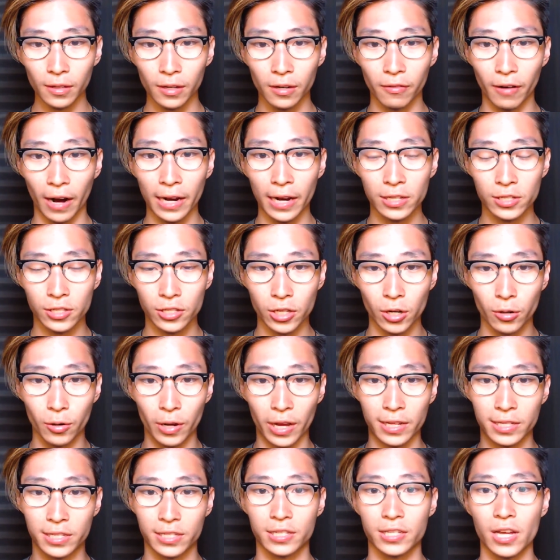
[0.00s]
right? So
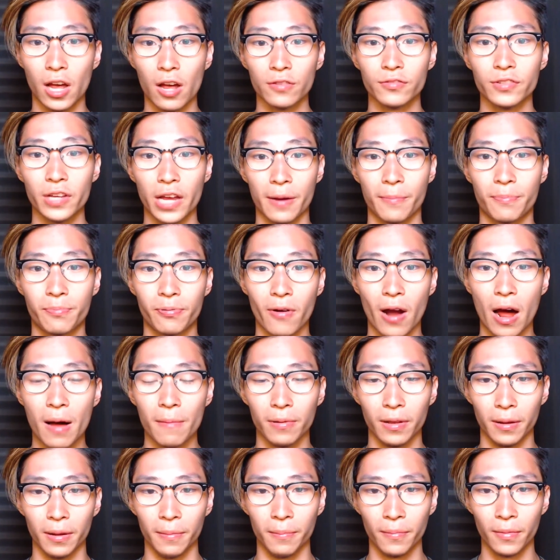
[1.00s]
it solves a
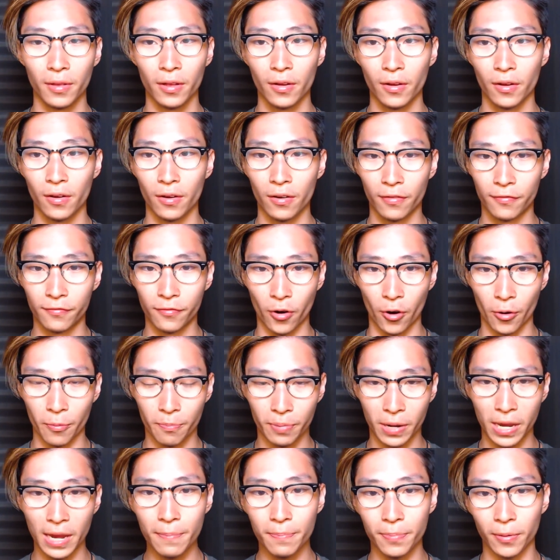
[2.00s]
problem for
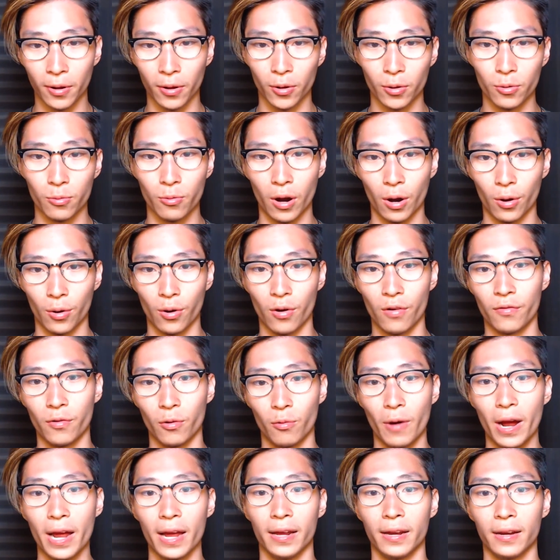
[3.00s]
people who are
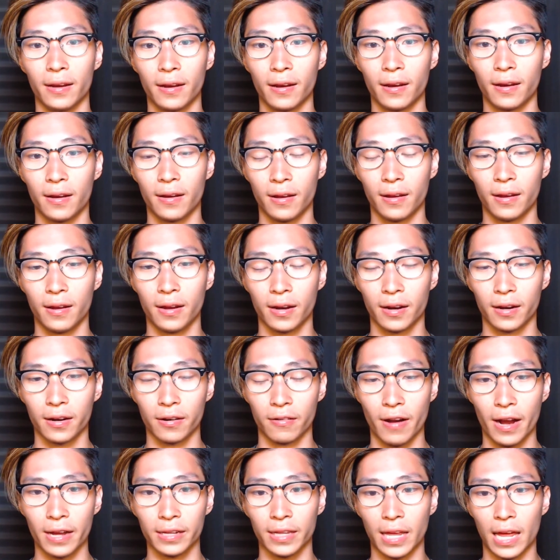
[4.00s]
overweight,
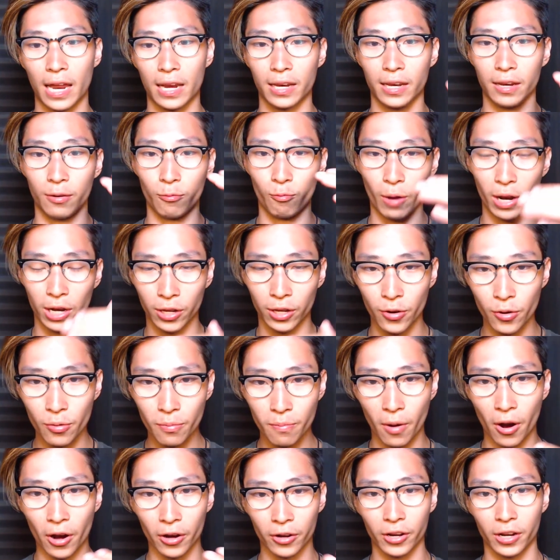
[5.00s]
correct? And when you
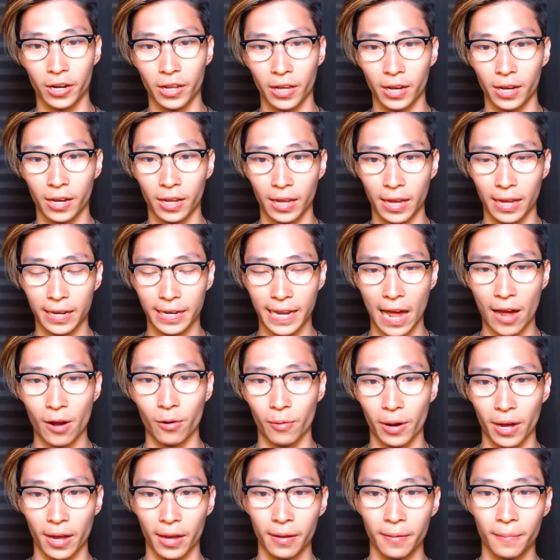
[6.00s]
market it that
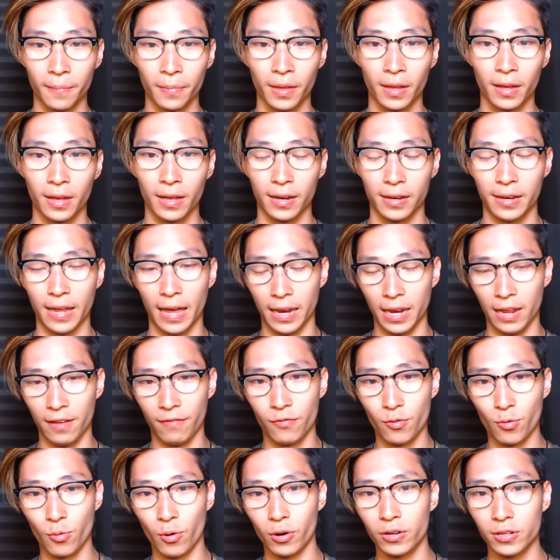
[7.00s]
way, that
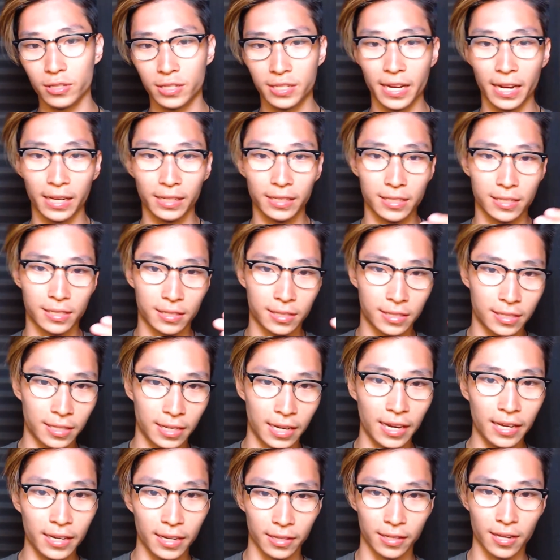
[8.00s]
if you were to take this
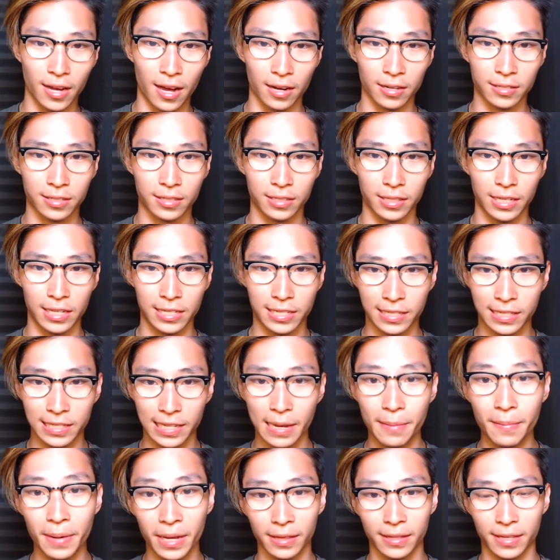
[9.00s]
tea detox, this
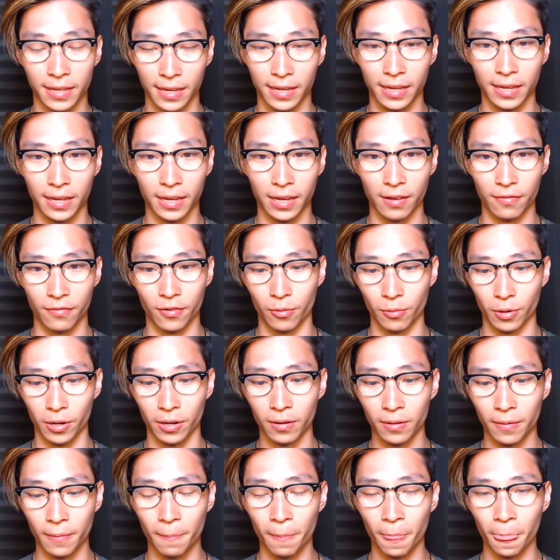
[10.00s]
slimming tea, if you
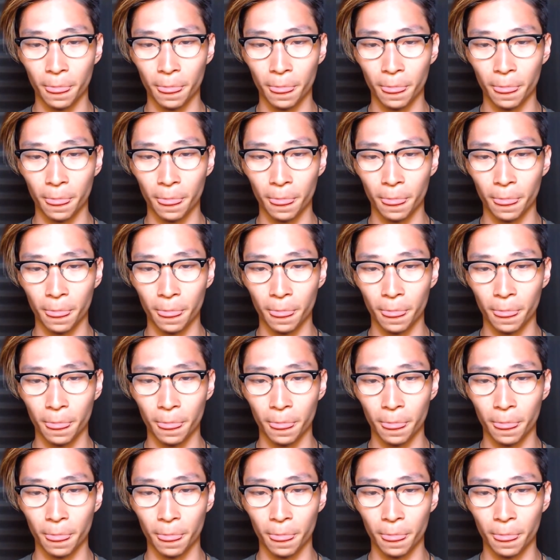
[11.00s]
will,